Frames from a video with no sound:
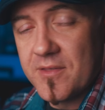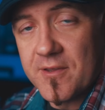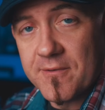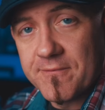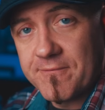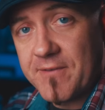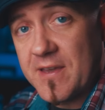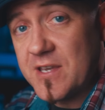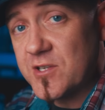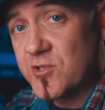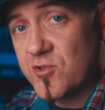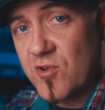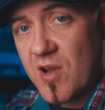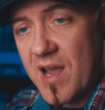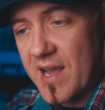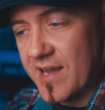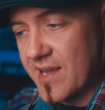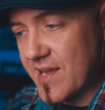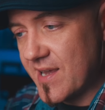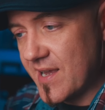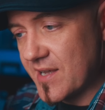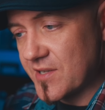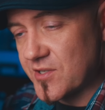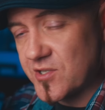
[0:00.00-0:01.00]
The face
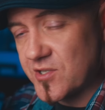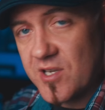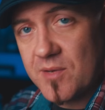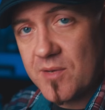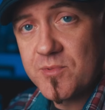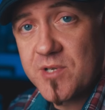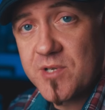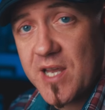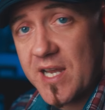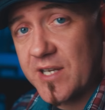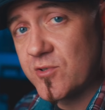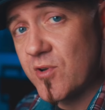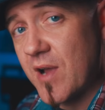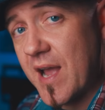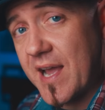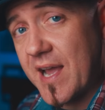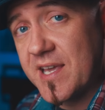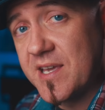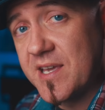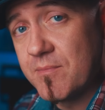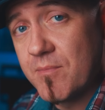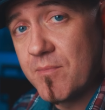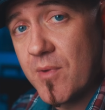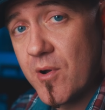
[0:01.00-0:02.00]
tracking and subject
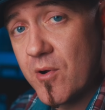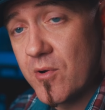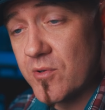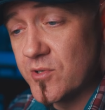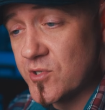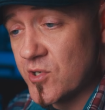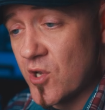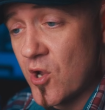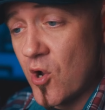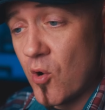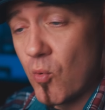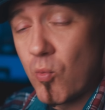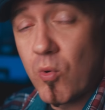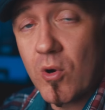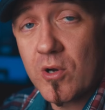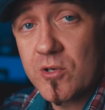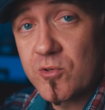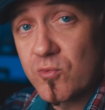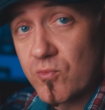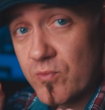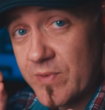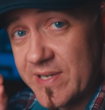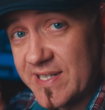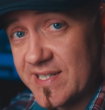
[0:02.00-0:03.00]
tracking modes worked
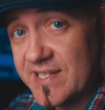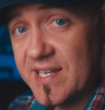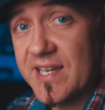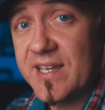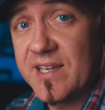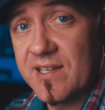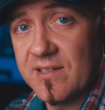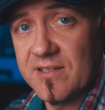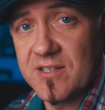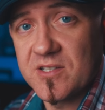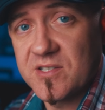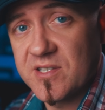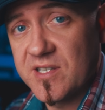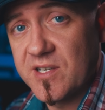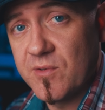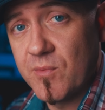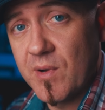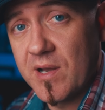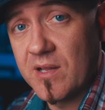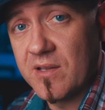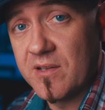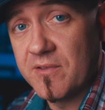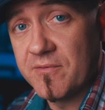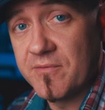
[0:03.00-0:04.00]
ridiculously
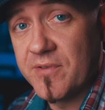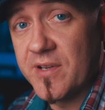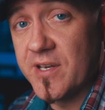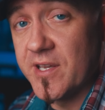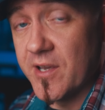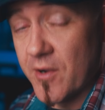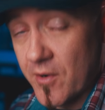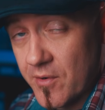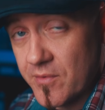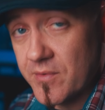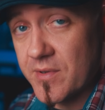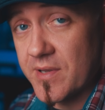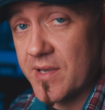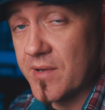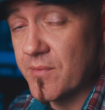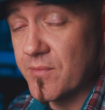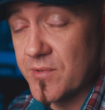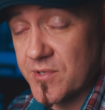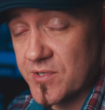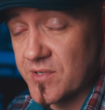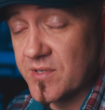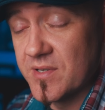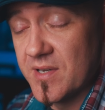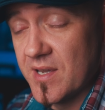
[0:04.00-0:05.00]
well in video. It
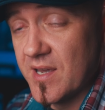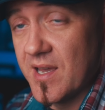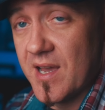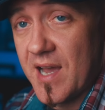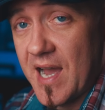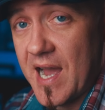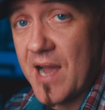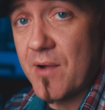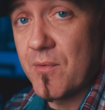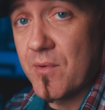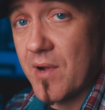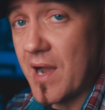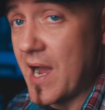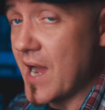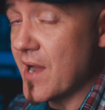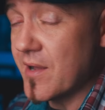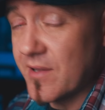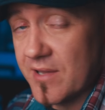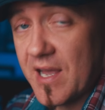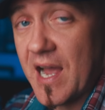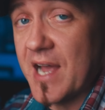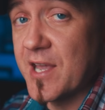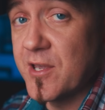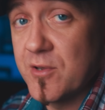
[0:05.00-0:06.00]
was, I,
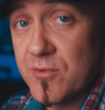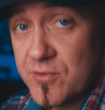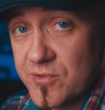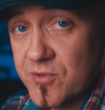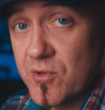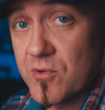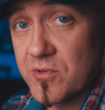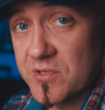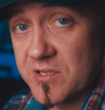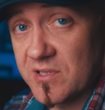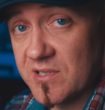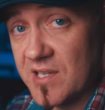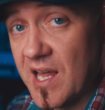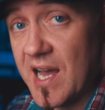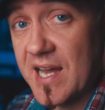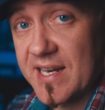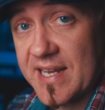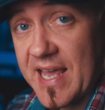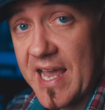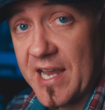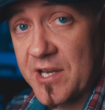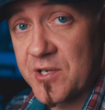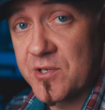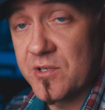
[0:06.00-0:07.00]
I, I used those a lot,
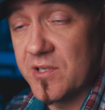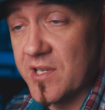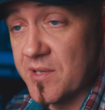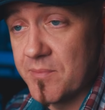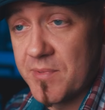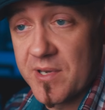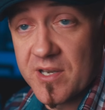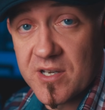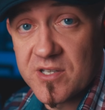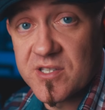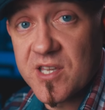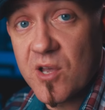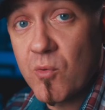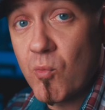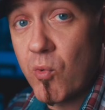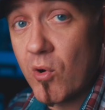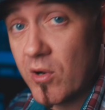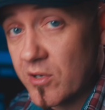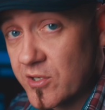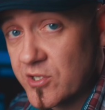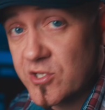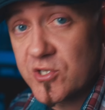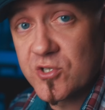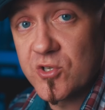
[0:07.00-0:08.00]
actually, because they
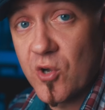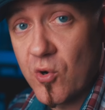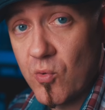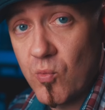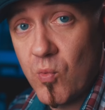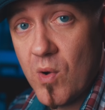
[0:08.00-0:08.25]
worked so